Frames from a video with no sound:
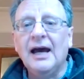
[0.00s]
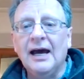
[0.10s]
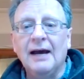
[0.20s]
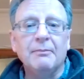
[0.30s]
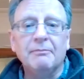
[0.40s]

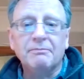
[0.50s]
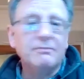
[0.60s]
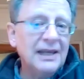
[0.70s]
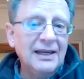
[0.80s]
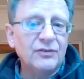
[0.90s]
um,
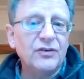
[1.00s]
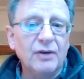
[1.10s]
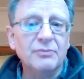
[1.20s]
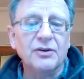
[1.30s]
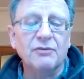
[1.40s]
in
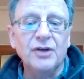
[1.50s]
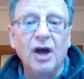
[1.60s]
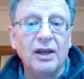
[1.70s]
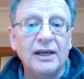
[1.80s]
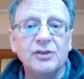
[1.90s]
terms of
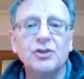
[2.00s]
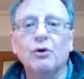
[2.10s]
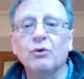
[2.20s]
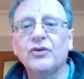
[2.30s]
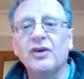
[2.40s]
knowledge
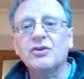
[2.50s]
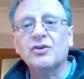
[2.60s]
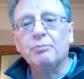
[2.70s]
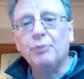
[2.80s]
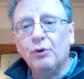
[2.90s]
also
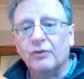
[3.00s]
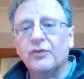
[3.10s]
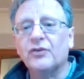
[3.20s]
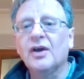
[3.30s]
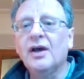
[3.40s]

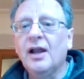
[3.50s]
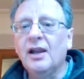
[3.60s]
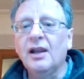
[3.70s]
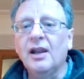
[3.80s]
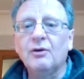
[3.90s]
supports
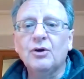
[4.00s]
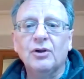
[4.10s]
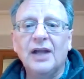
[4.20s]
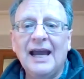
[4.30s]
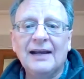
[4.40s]

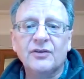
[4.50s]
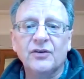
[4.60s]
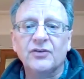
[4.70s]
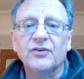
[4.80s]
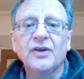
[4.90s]
local
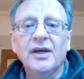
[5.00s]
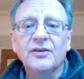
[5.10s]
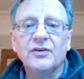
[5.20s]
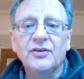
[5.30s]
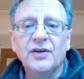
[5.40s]
actors
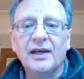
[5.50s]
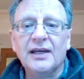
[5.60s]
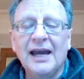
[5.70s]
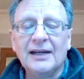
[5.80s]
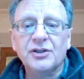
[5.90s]
to
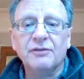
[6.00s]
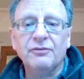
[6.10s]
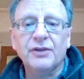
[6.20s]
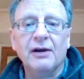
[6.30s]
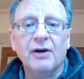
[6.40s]
take action
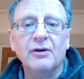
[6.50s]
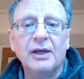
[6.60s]
for their own